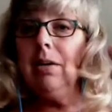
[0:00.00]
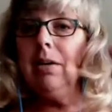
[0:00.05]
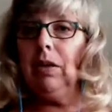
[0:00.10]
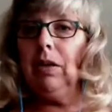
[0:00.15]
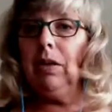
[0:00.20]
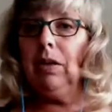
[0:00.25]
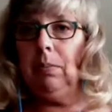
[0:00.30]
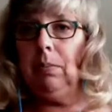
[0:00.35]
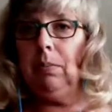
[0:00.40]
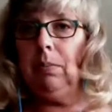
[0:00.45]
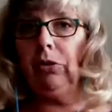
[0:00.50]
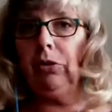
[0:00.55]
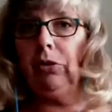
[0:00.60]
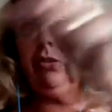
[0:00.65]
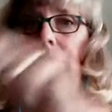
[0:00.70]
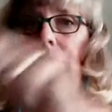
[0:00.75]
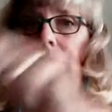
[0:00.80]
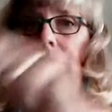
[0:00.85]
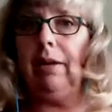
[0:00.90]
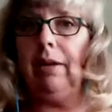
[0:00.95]
but the
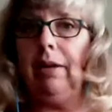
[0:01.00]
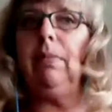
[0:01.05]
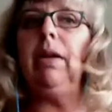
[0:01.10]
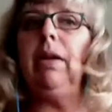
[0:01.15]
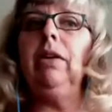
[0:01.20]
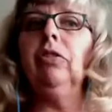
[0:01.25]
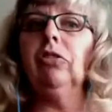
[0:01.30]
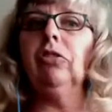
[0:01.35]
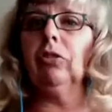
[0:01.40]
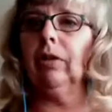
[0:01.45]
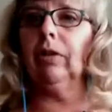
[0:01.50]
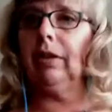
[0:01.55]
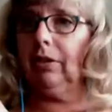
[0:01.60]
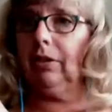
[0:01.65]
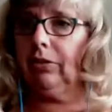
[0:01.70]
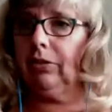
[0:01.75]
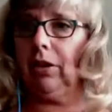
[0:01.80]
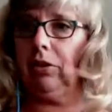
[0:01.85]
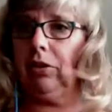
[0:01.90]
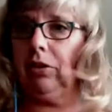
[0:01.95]
person administering
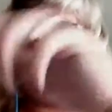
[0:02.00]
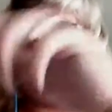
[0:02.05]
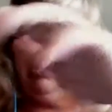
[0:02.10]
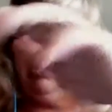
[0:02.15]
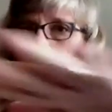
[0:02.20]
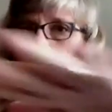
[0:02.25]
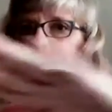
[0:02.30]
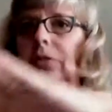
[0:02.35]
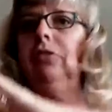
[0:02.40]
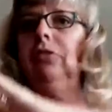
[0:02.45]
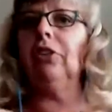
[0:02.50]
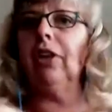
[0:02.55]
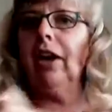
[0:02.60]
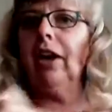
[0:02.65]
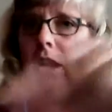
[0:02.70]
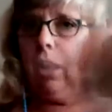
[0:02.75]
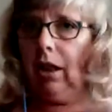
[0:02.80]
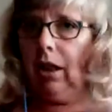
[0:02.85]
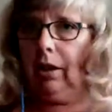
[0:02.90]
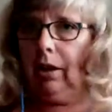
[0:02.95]
the session used
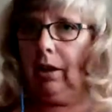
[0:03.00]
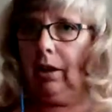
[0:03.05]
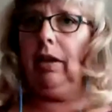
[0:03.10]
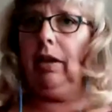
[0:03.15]
gel, and